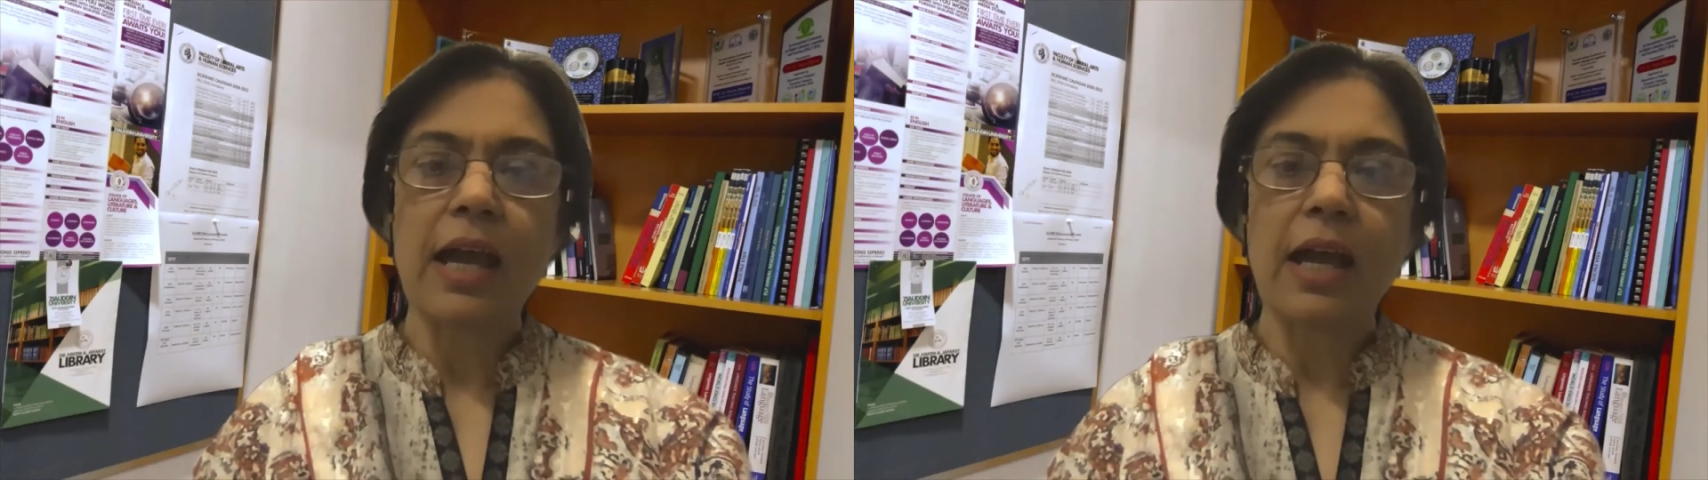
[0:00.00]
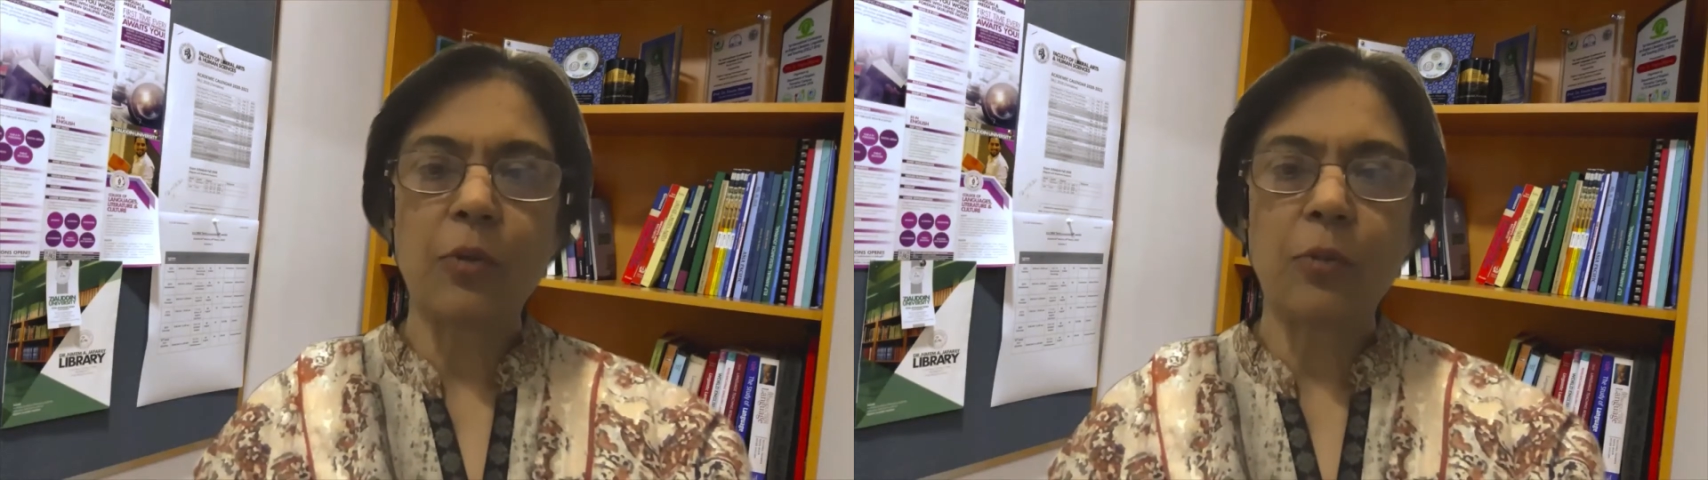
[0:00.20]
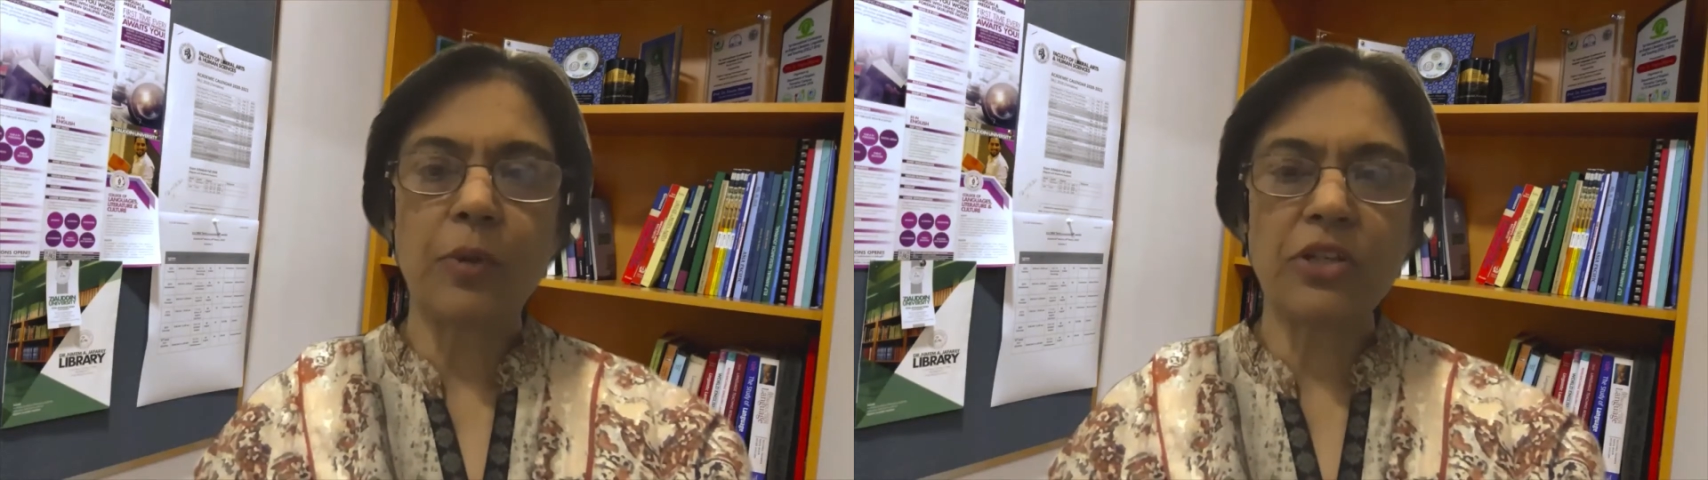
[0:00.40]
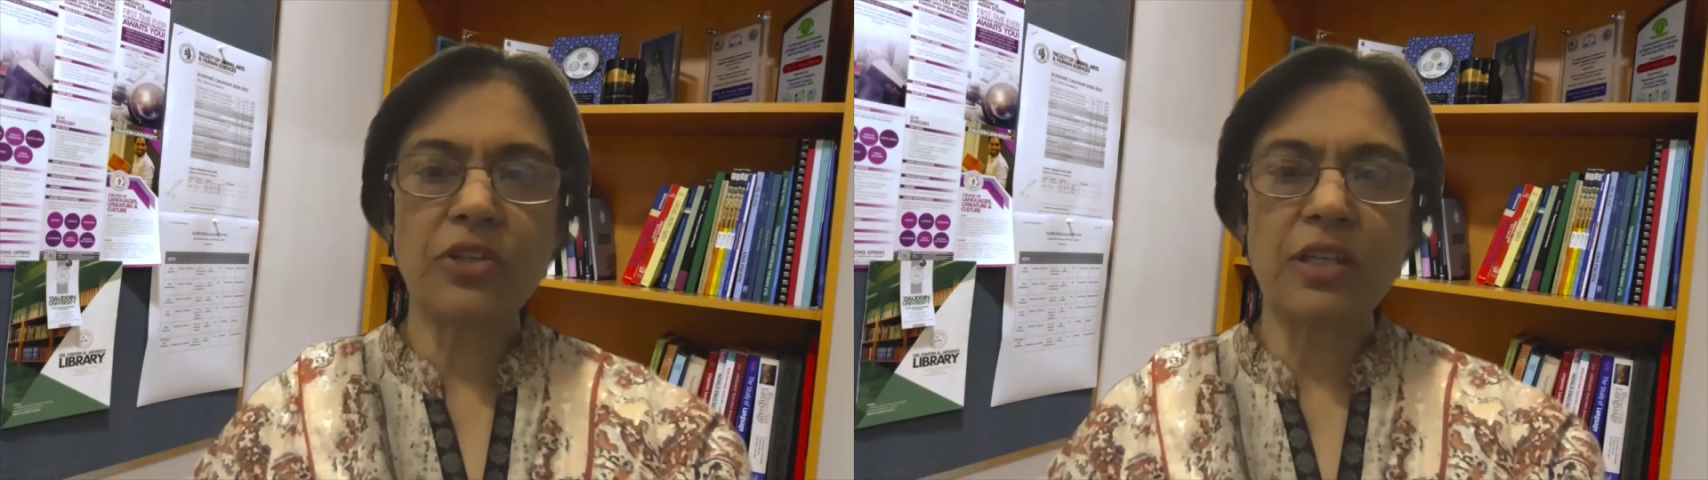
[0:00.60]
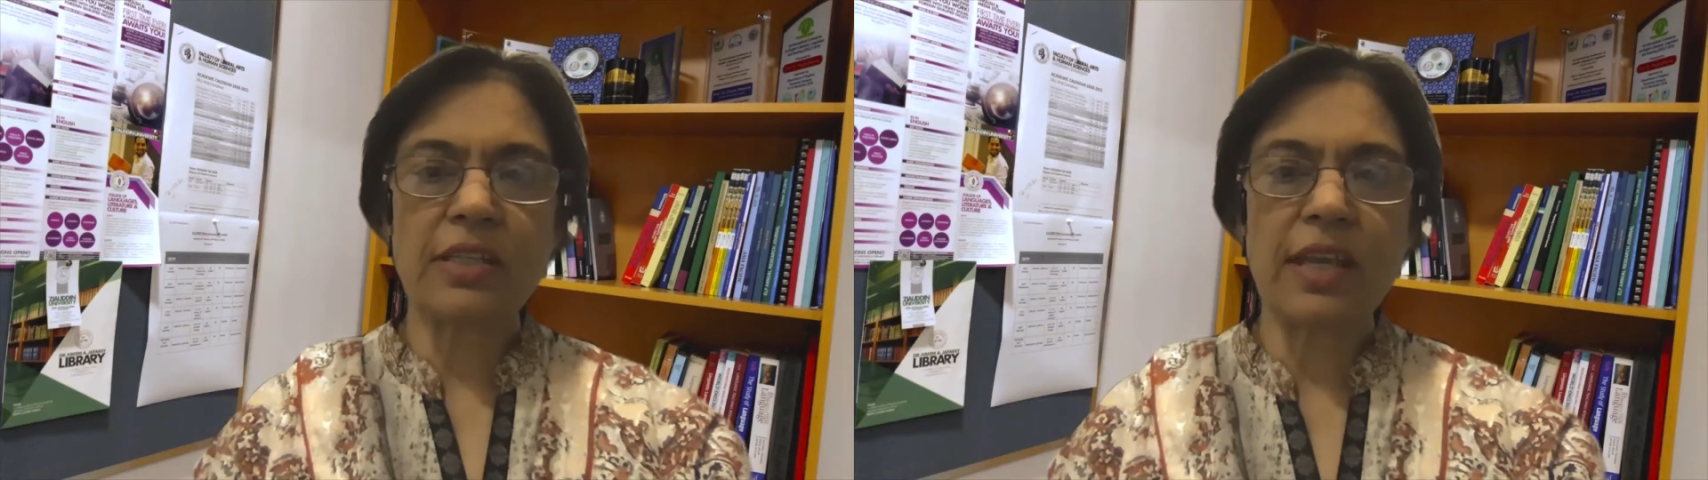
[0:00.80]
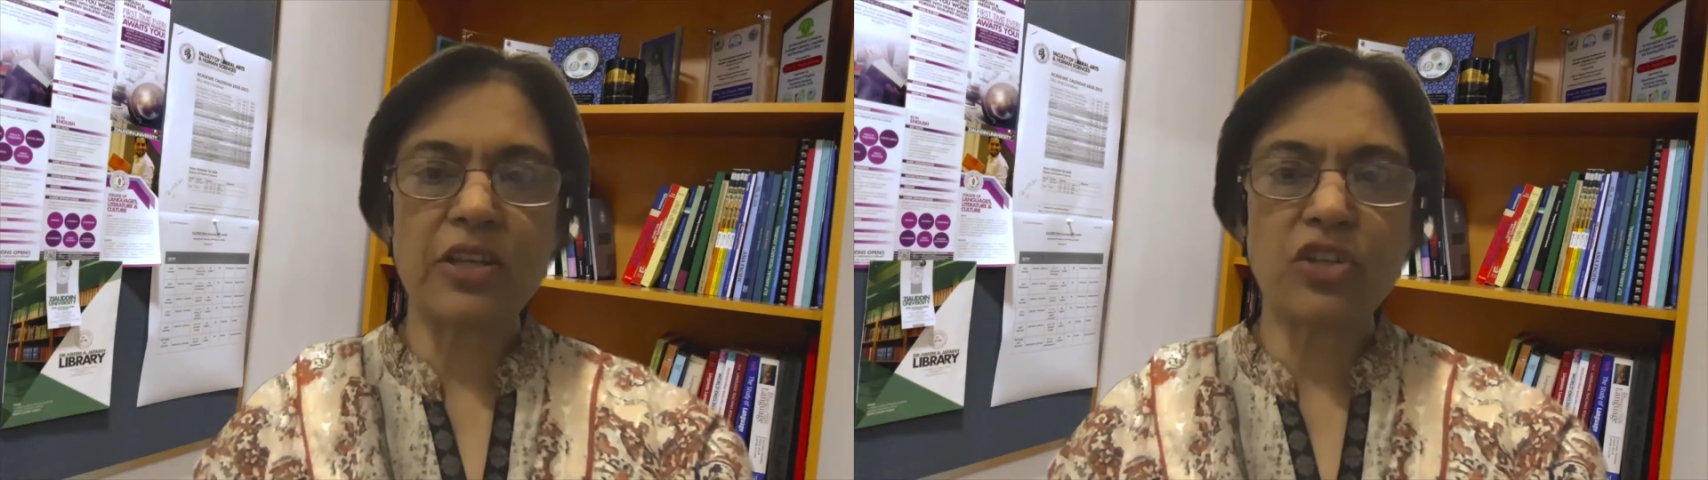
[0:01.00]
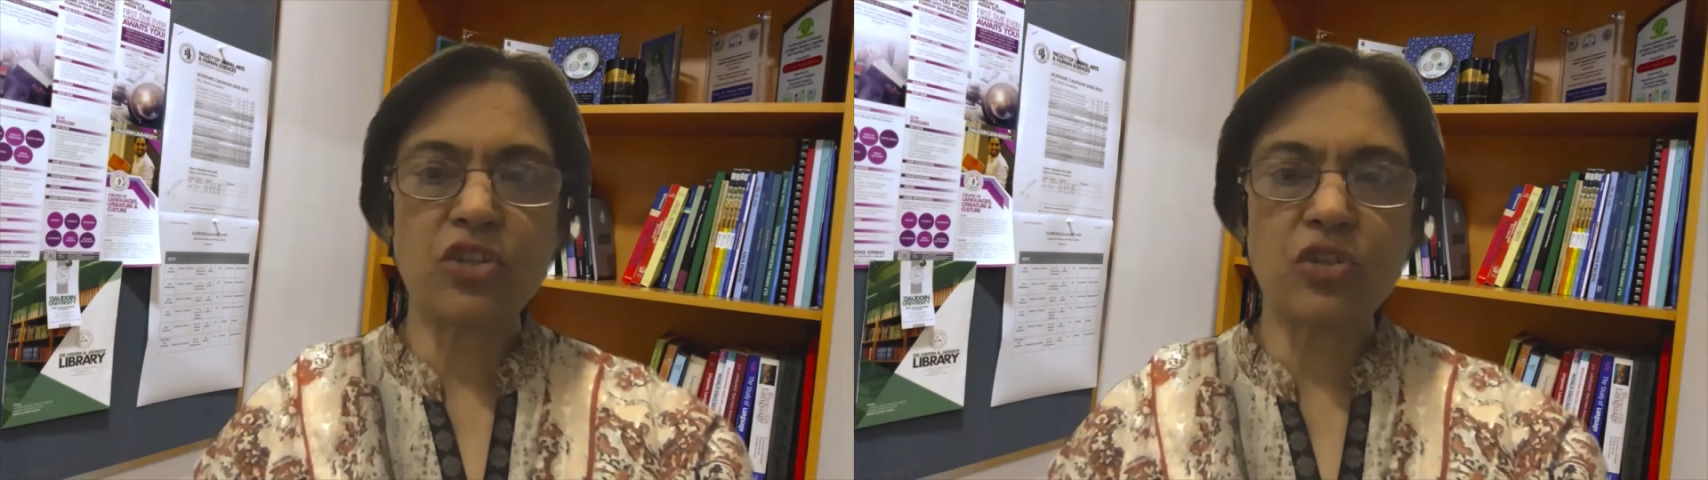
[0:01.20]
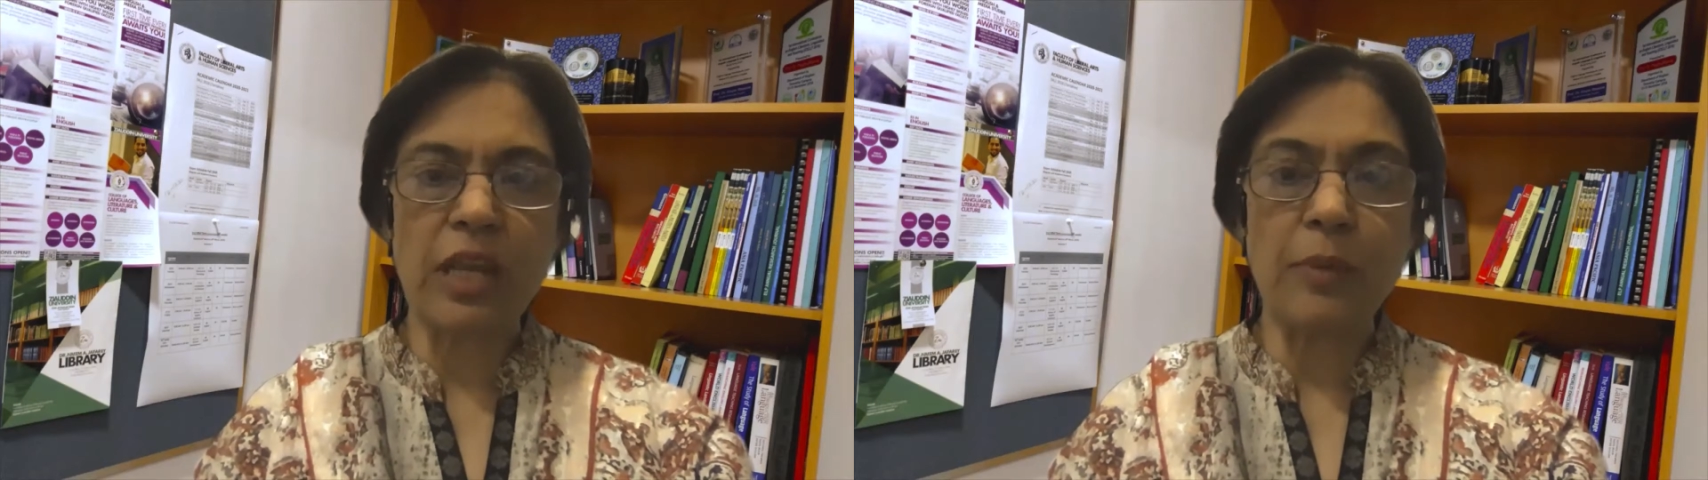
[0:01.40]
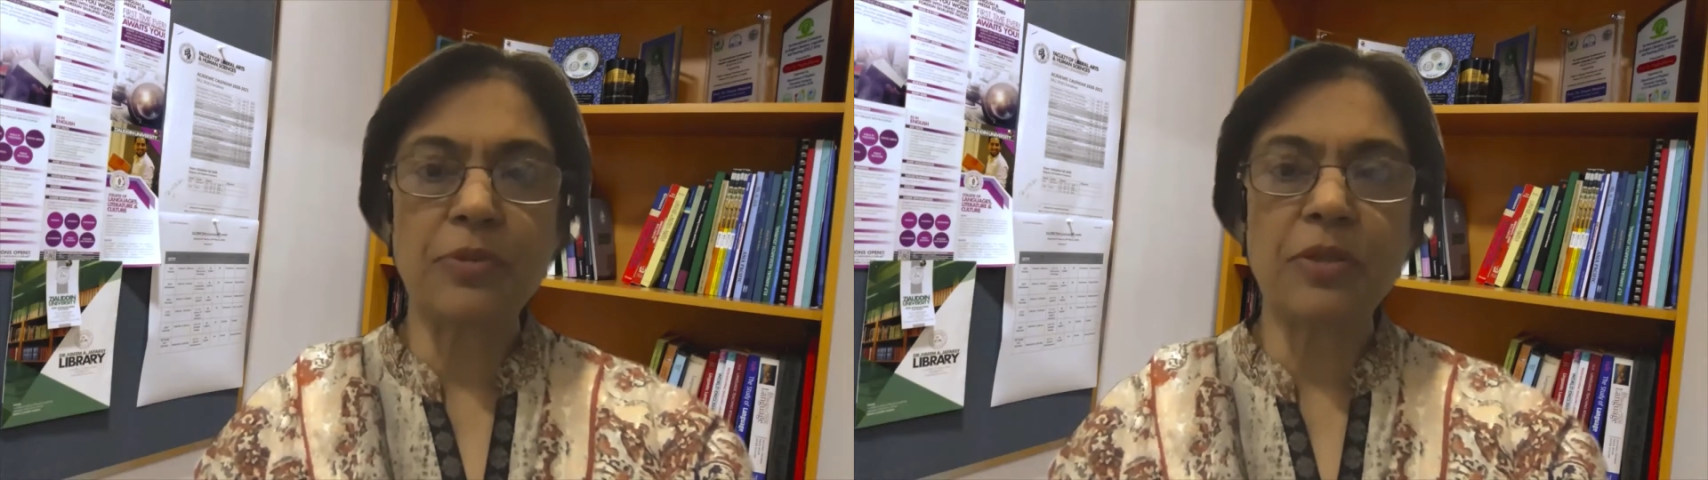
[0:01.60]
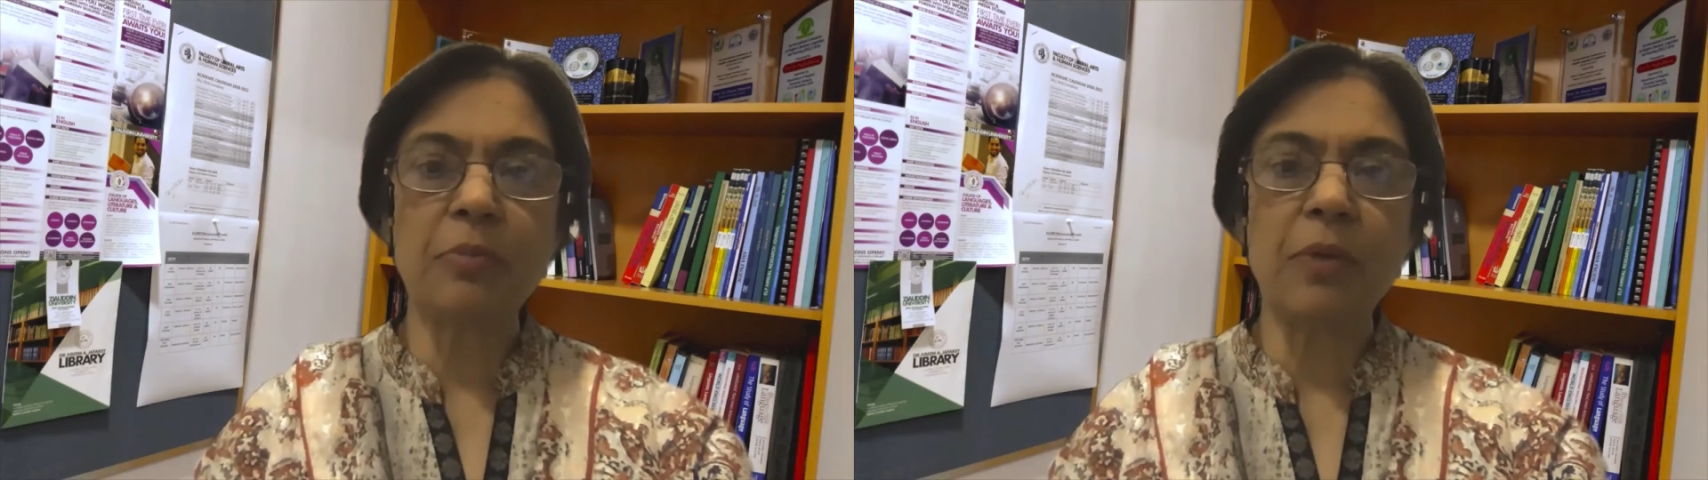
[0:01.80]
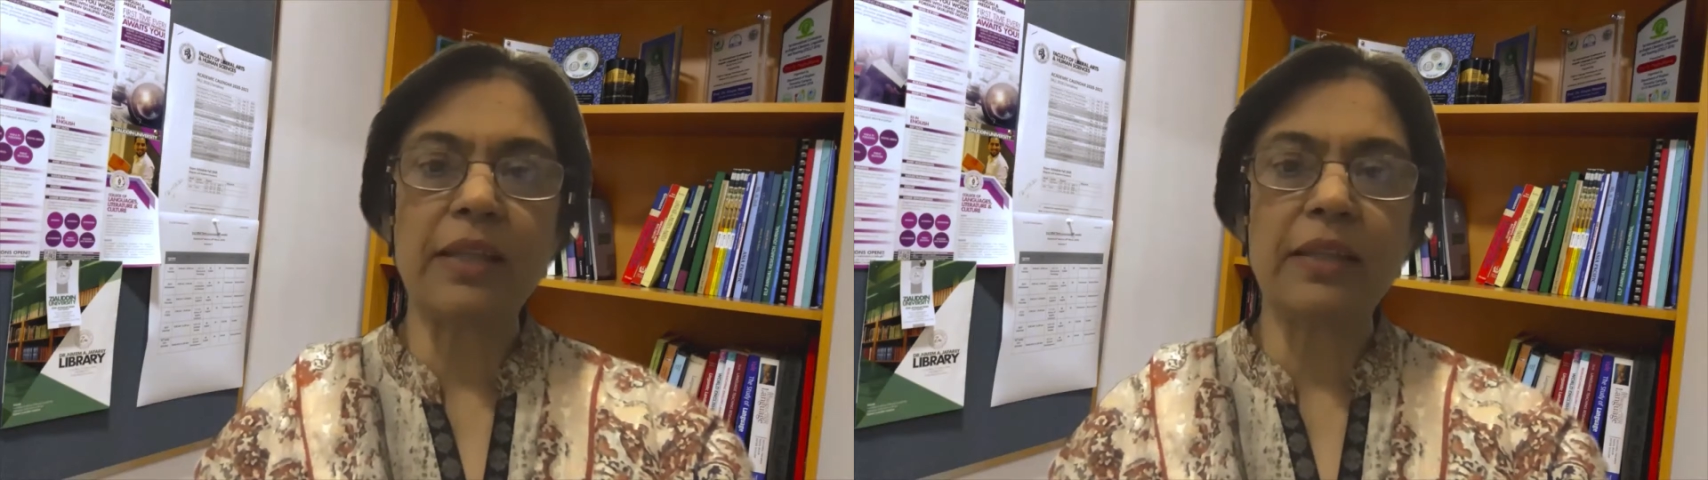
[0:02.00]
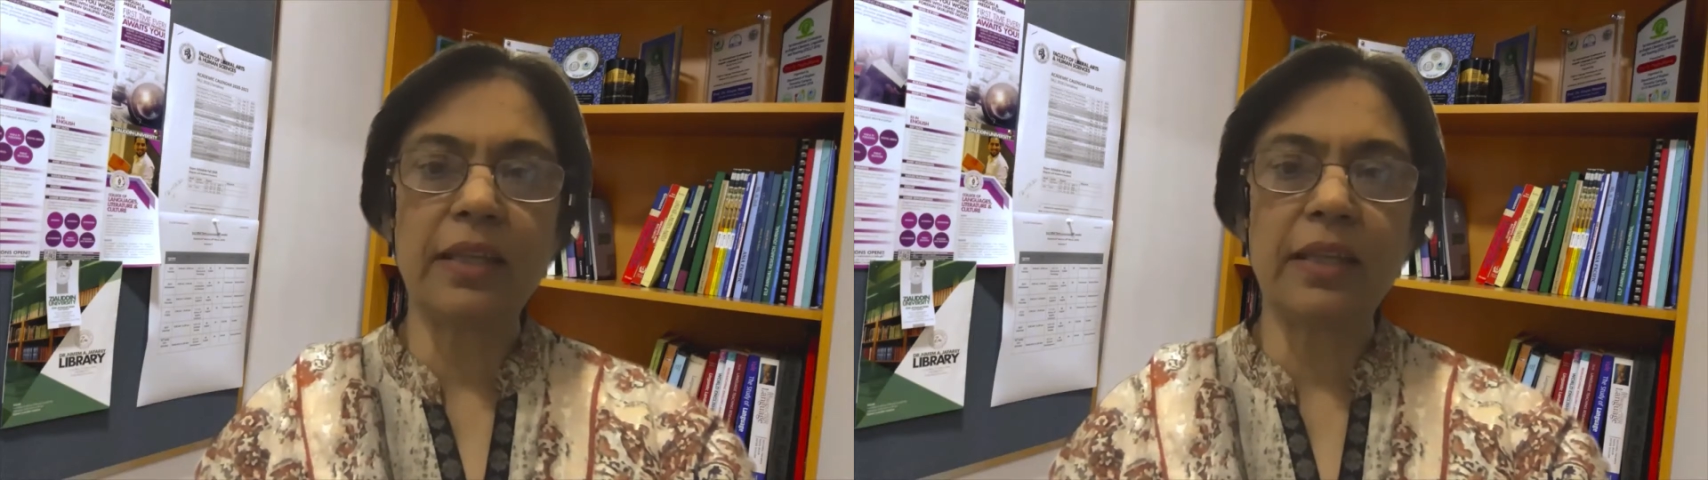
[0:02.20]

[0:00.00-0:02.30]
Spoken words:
how much it had shaped my